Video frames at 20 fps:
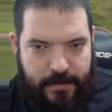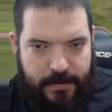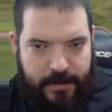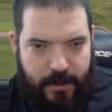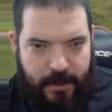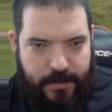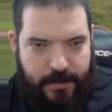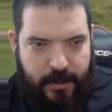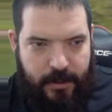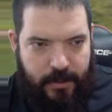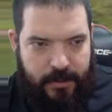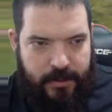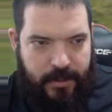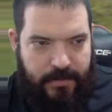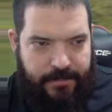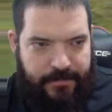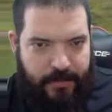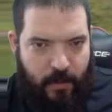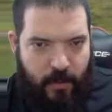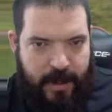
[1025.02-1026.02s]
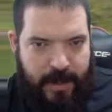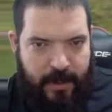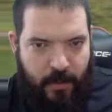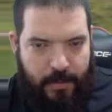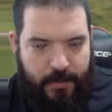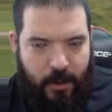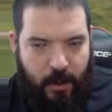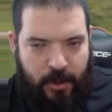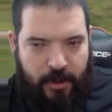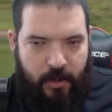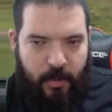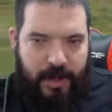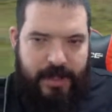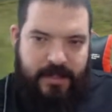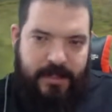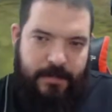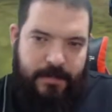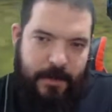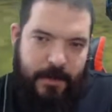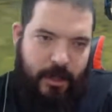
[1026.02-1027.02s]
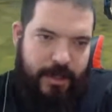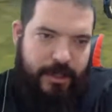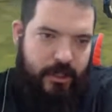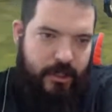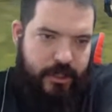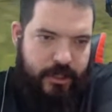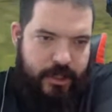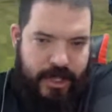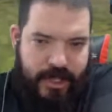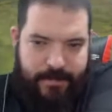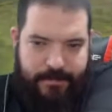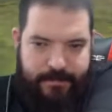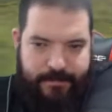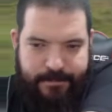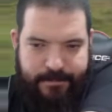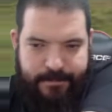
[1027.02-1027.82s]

So because of the full hill, I'm not going to waste the blind just yet.